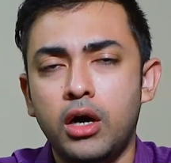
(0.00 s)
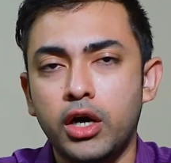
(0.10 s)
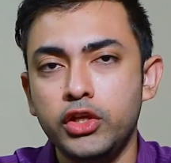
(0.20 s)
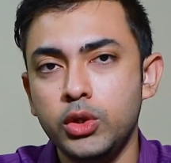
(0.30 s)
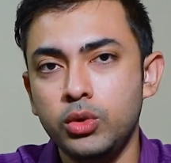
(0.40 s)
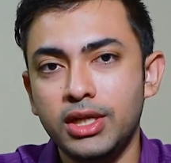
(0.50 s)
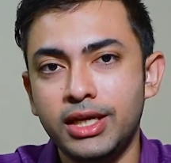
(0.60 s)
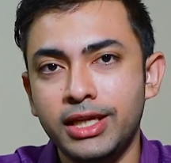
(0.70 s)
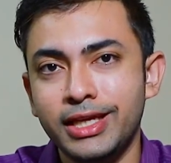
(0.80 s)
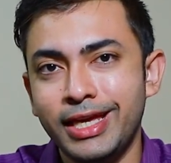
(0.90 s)
Are you
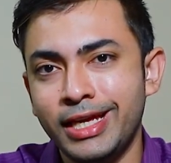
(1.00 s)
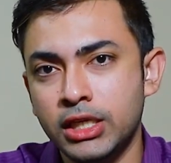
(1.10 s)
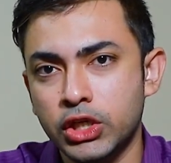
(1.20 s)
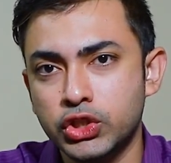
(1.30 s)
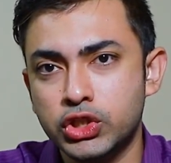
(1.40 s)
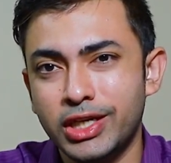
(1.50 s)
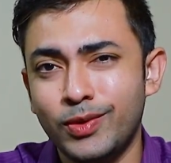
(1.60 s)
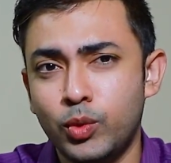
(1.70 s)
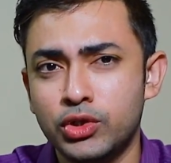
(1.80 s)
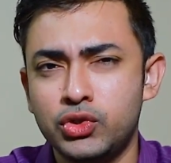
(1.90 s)
learning English
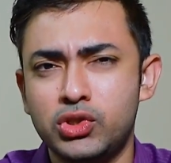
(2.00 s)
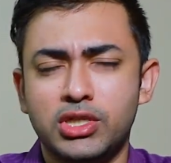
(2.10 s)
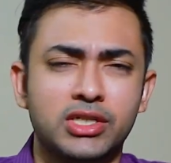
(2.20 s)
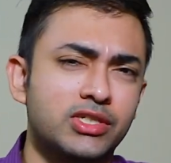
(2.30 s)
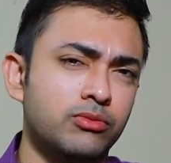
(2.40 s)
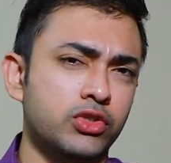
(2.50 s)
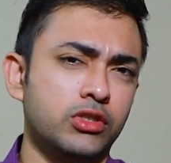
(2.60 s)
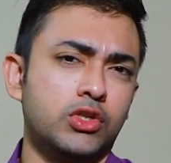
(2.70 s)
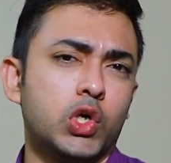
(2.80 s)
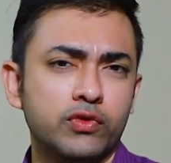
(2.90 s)
and want to start some
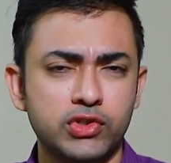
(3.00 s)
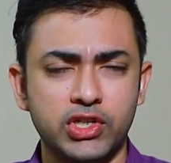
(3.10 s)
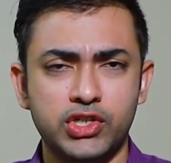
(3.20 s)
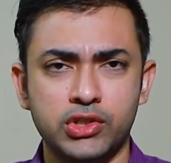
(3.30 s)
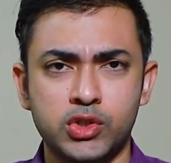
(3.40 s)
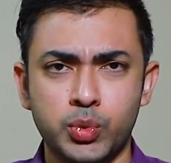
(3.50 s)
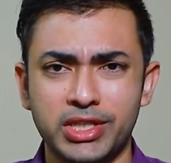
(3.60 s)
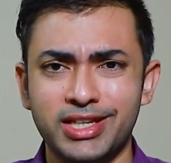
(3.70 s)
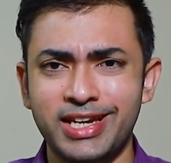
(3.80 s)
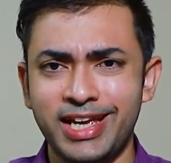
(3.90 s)
real conversations
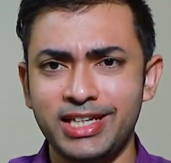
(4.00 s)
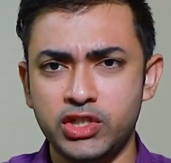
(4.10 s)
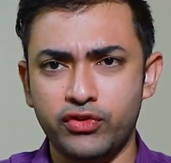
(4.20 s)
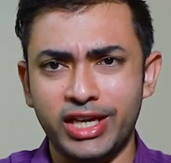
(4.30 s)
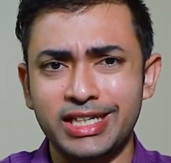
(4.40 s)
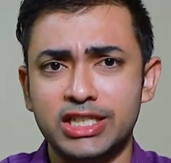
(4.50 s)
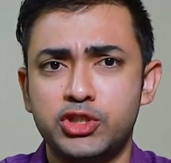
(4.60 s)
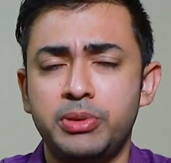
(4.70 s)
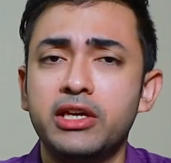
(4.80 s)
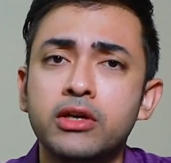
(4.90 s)
with native English
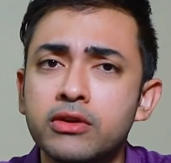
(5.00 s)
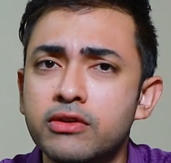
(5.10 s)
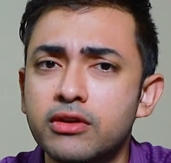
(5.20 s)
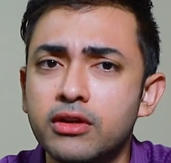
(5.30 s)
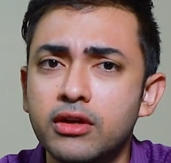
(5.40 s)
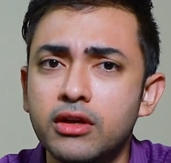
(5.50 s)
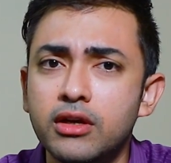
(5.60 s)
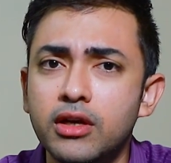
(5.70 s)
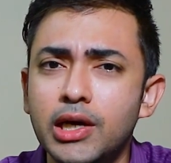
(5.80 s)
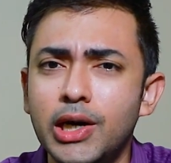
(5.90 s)
speakers?
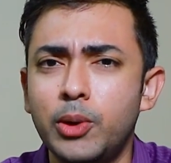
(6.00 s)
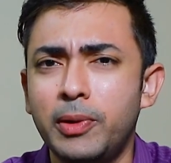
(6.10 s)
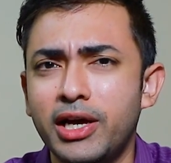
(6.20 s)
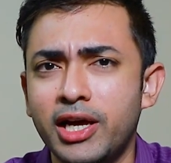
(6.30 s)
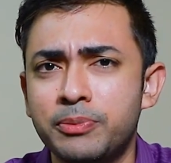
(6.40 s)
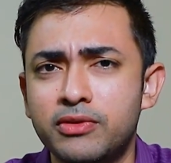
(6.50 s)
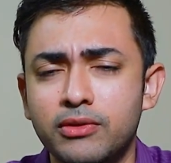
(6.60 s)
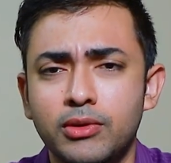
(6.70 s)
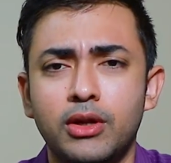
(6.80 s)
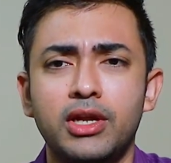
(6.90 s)
Or
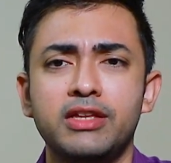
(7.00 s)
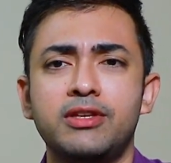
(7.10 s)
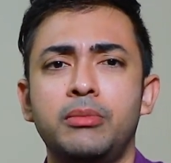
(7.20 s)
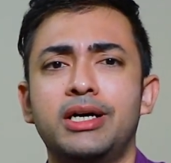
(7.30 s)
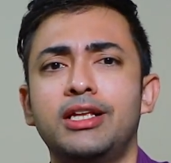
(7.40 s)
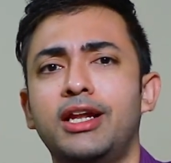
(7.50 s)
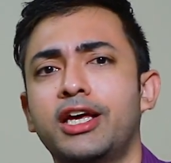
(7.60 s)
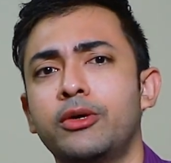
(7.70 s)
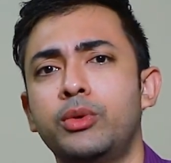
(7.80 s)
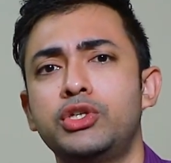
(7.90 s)
perhaps you're learning some other
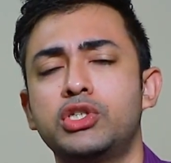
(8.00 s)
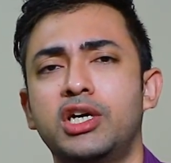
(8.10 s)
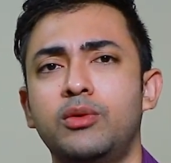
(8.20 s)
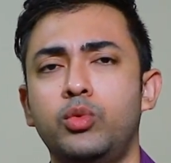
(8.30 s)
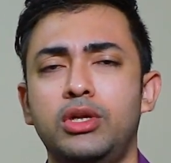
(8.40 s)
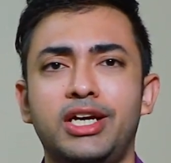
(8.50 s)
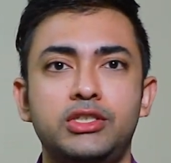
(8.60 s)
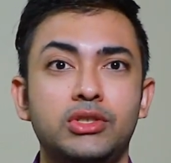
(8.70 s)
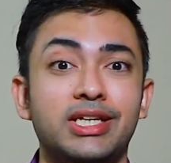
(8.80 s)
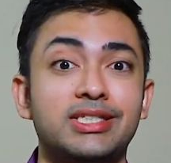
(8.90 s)
language and would
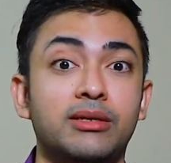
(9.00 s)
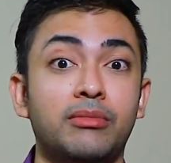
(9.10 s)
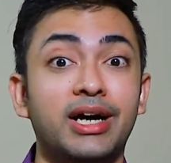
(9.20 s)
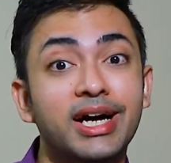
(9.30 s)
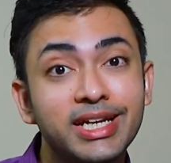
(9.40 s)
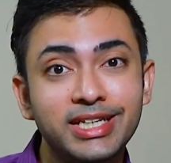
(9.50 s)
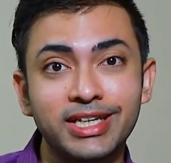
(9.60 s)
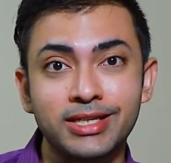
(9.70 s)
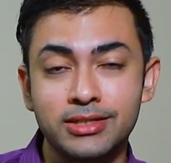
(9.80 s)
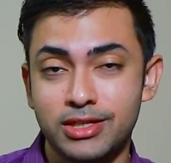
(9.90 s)
like to get some
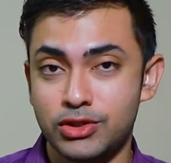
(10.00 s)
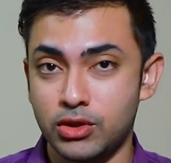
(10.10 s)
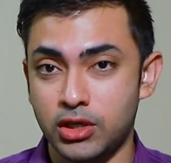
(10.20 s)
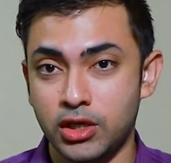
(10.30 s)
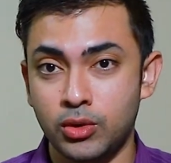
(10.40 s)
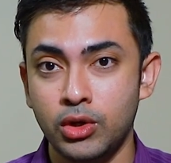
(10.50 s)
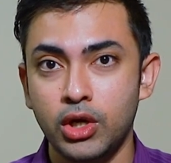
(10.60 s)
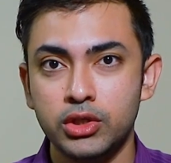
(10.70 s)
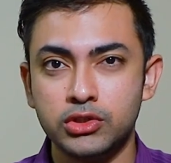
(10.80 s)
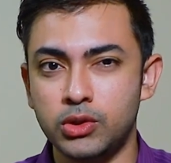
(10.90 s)
ideas as to how
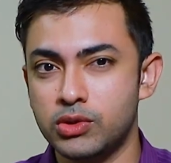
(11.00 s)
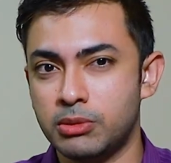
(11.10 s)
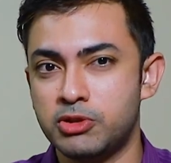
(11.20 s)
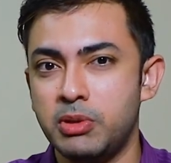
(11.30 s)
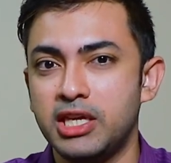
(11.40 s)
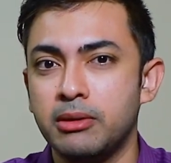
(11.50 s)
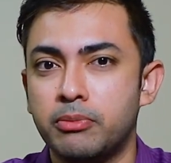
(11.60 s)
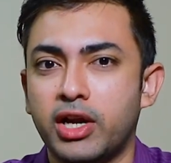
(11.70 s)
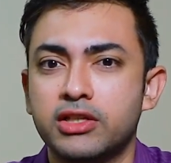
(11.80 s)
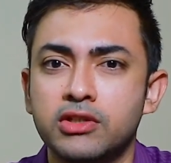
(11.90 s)
to do some speaking
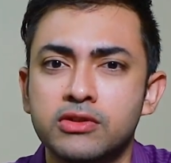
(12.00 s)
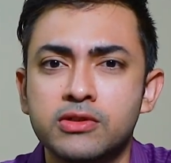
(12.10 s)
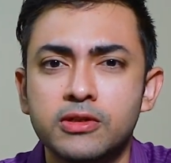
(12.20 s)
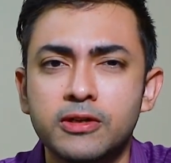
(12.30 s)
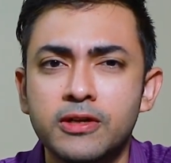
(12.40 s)
practice.